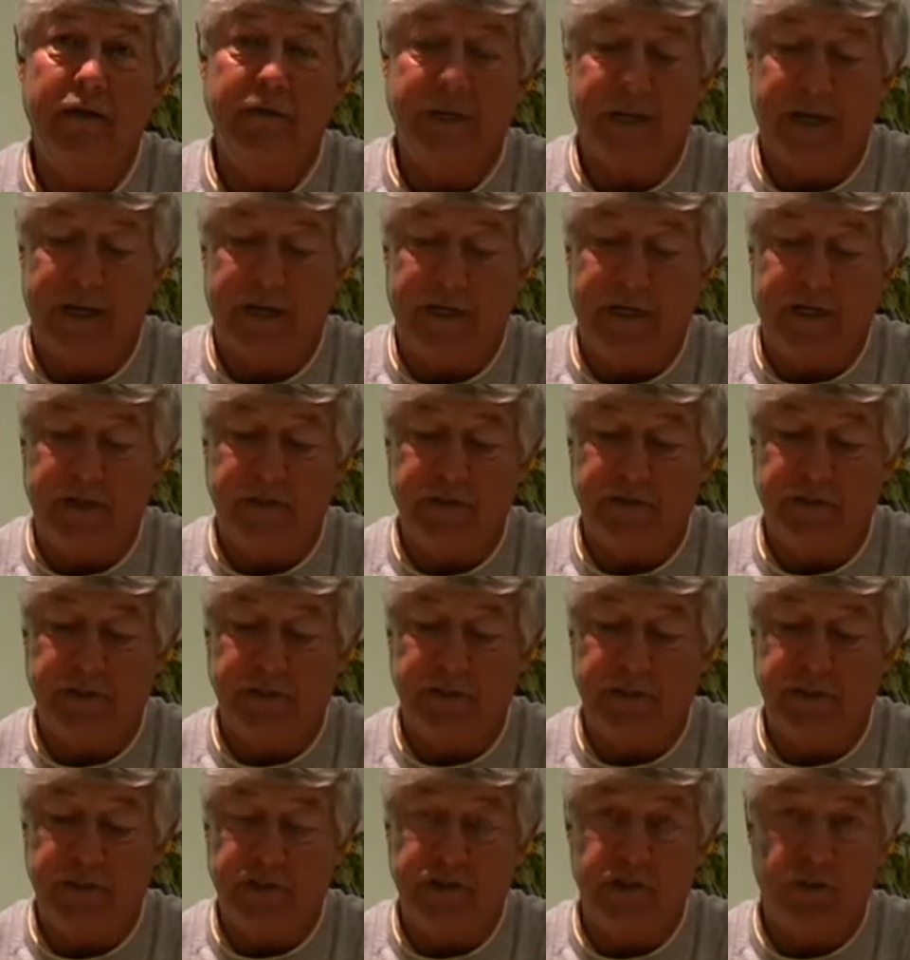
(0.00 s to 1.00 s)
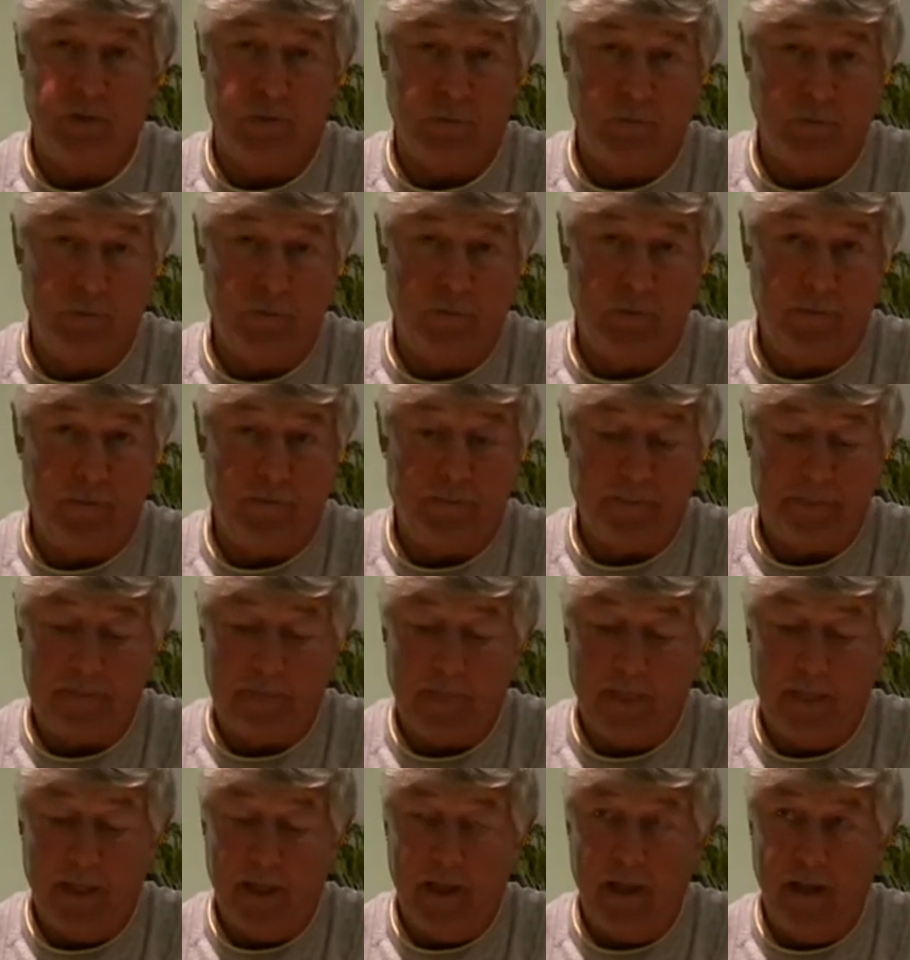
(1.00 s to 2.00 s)
Andy O'G, Sean,
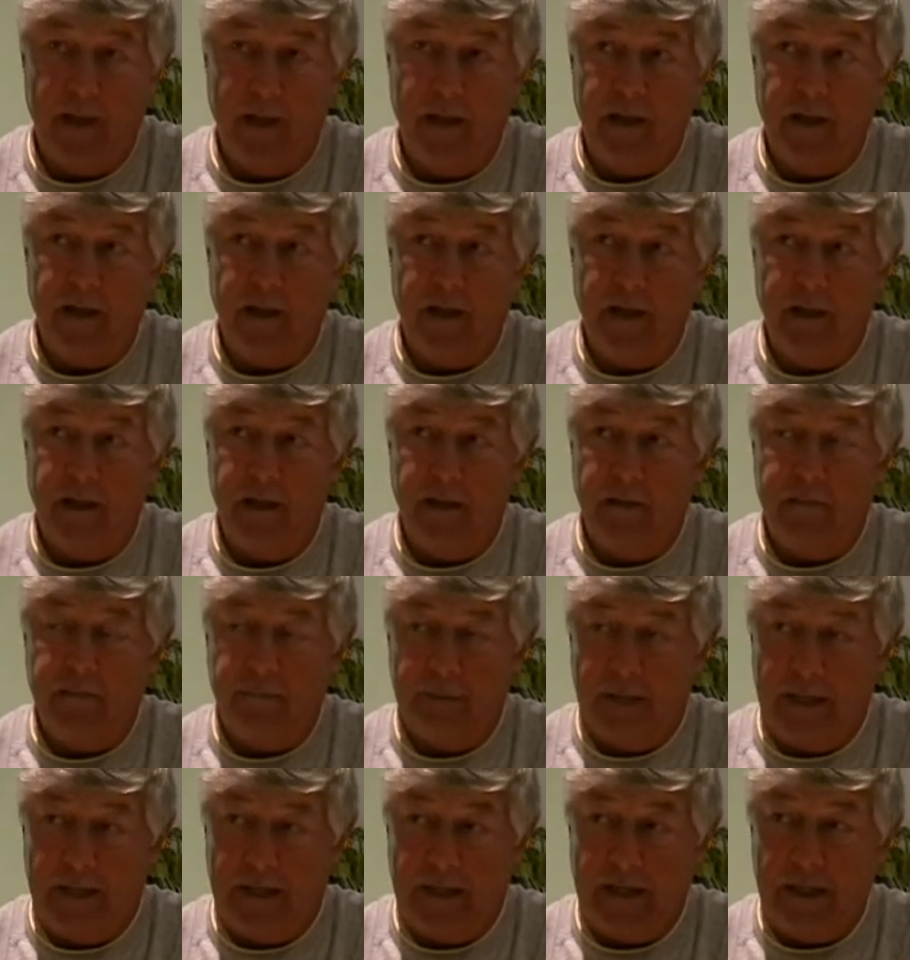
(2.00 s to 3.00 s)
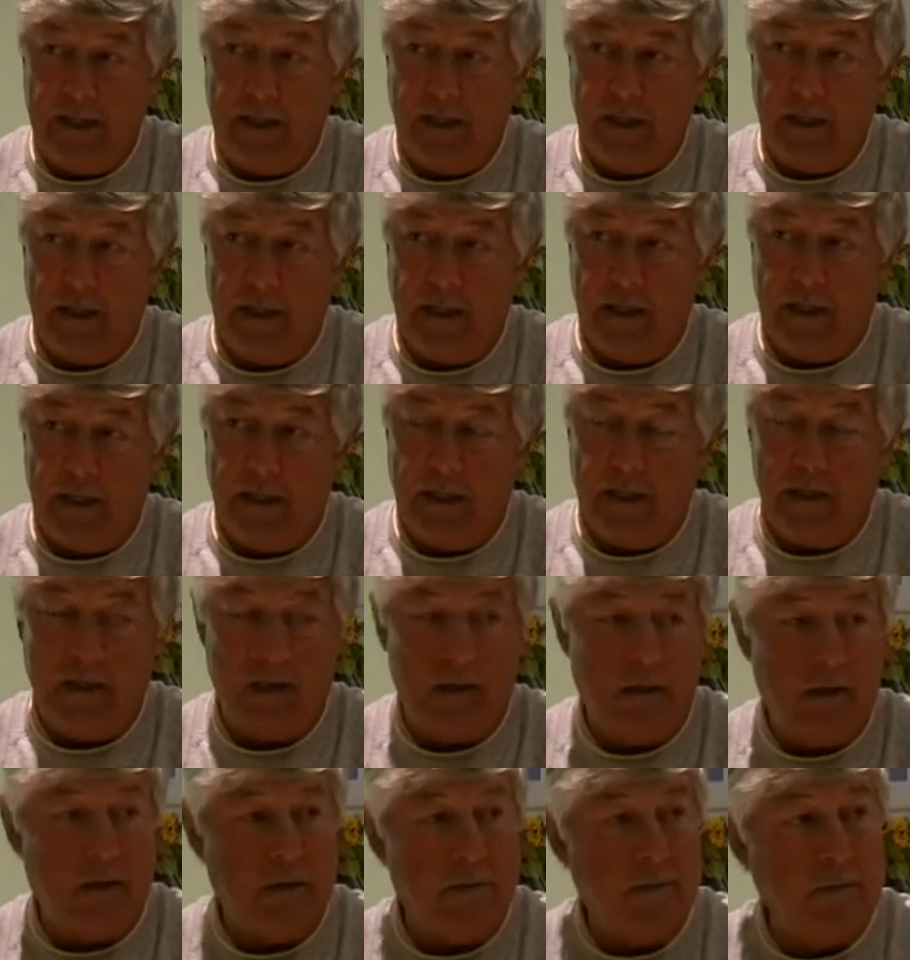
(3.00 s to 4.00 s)
me, and
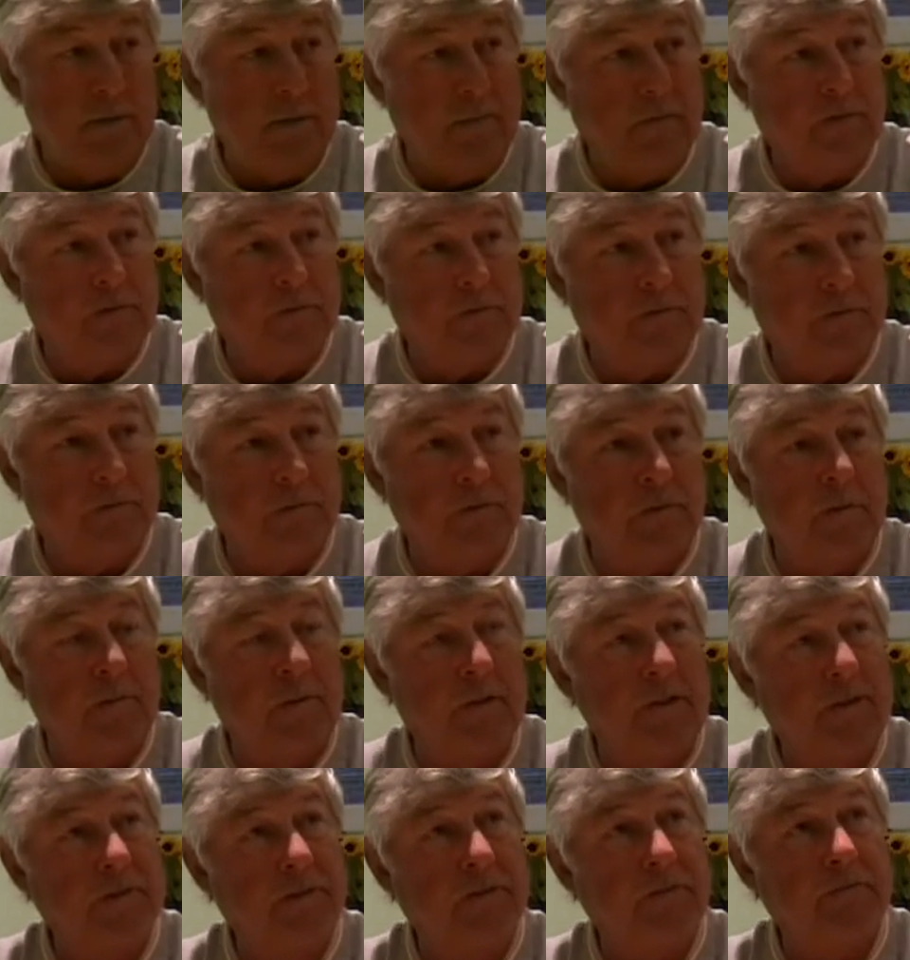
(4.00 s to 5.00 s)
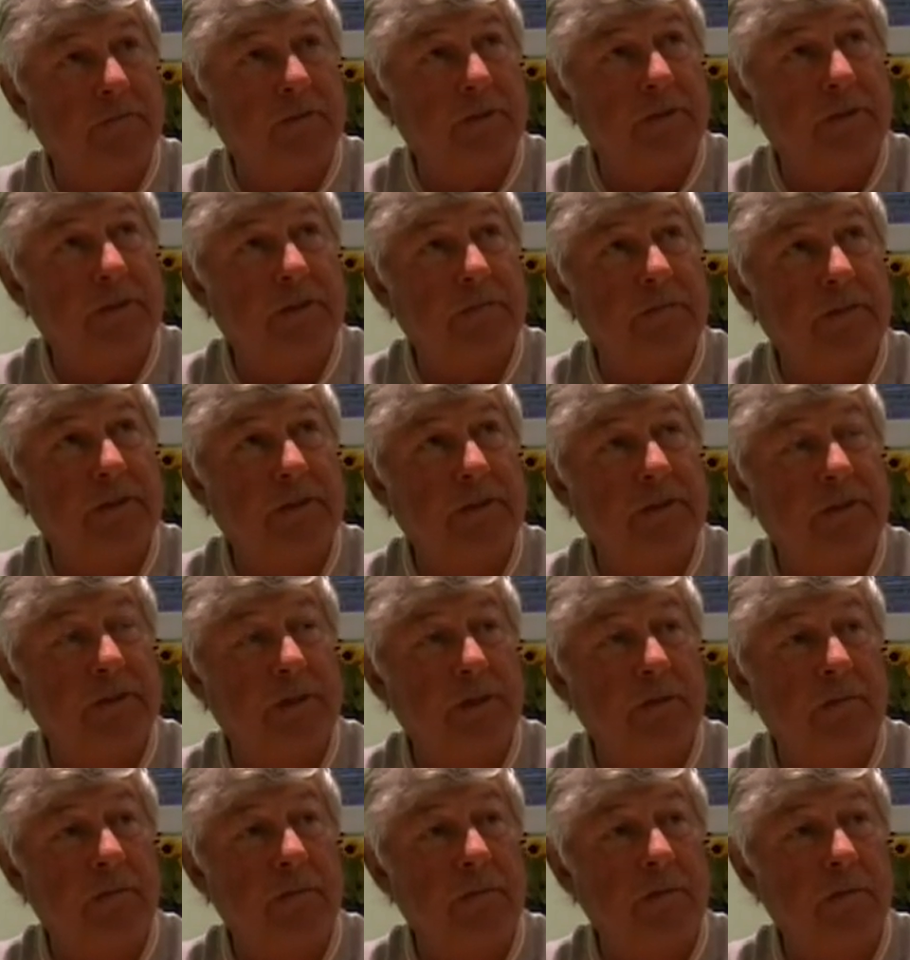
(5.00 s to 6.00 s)
I can't remember. It would have been possibly
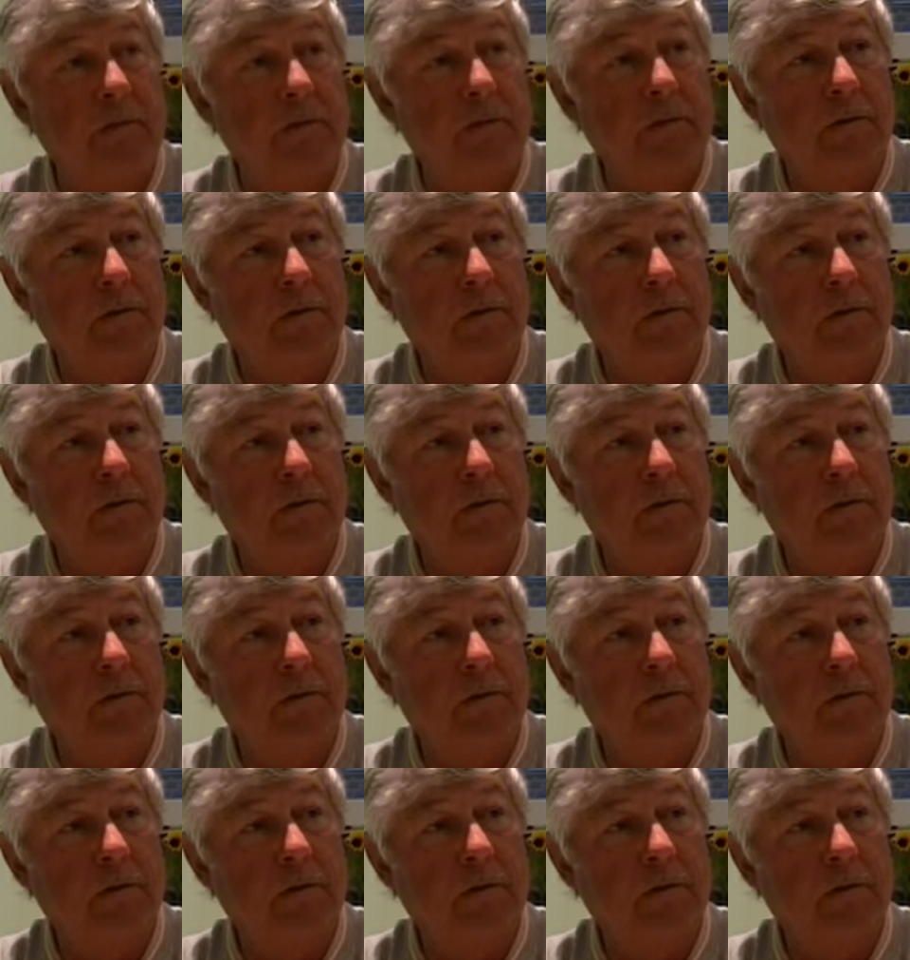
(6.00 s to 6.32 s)
Tom.